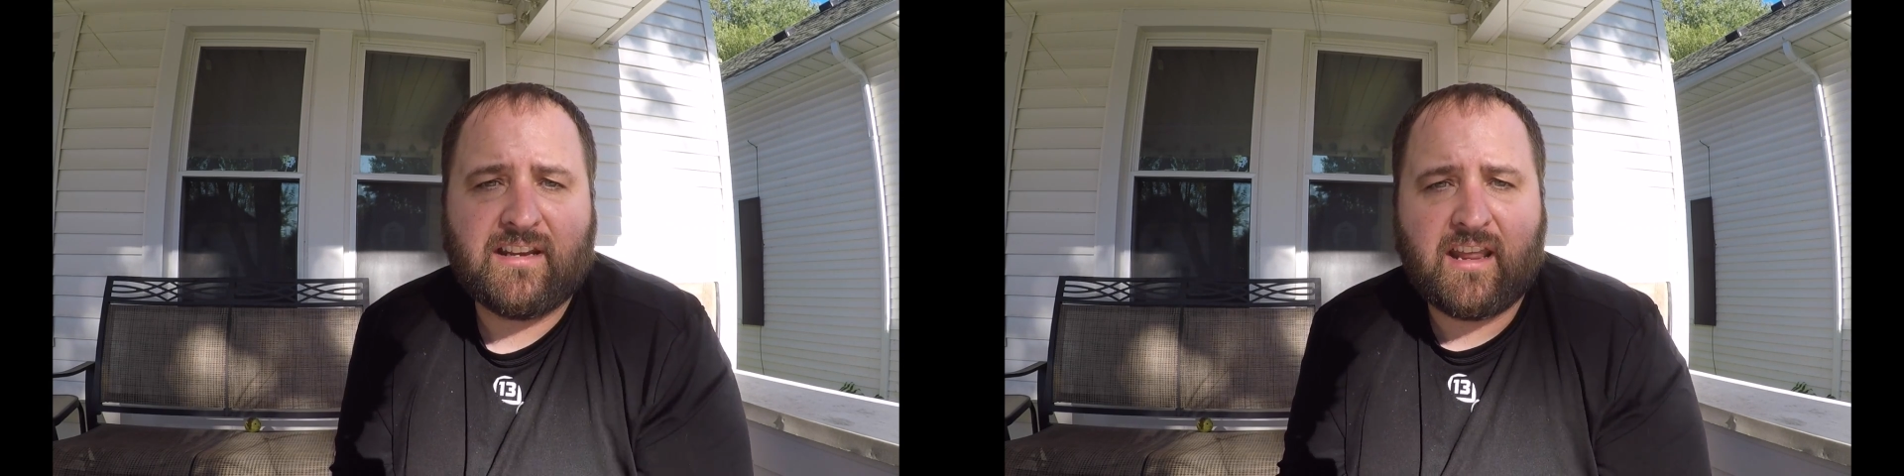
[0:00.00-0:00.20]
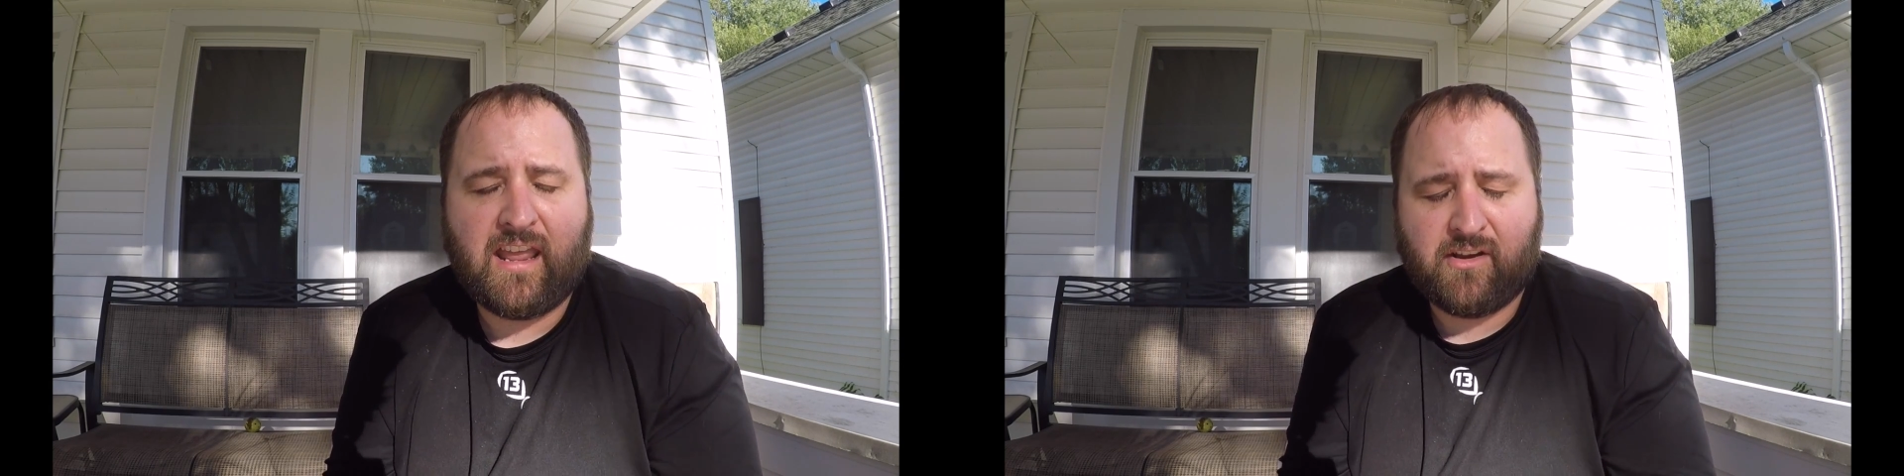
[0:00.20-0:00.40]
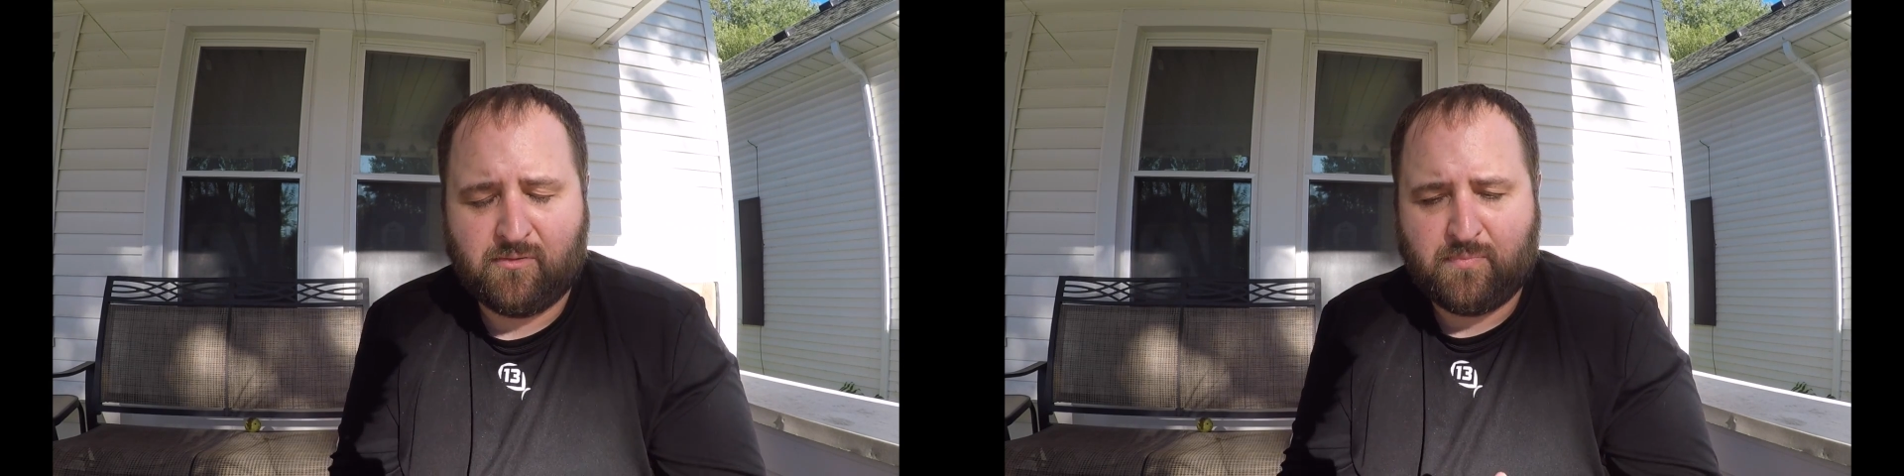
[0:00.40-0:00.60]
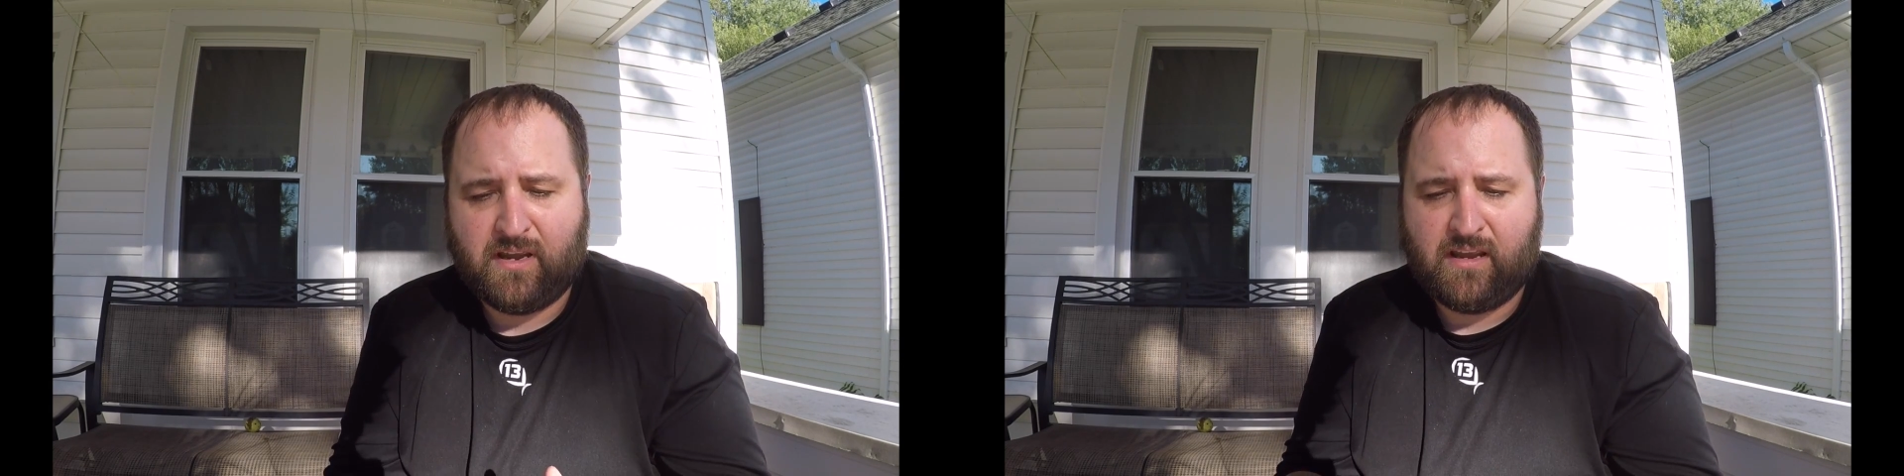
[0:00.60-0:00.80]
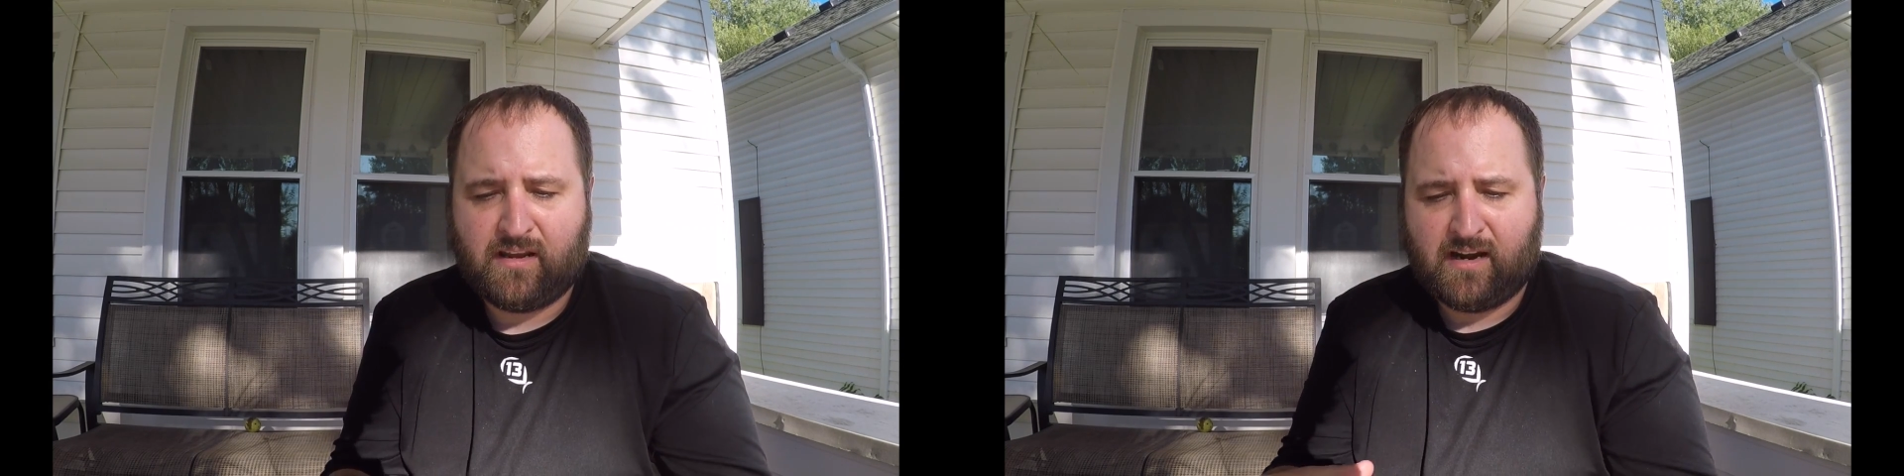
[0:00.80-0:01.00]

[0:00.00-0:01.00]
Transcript: in Anchor Bay,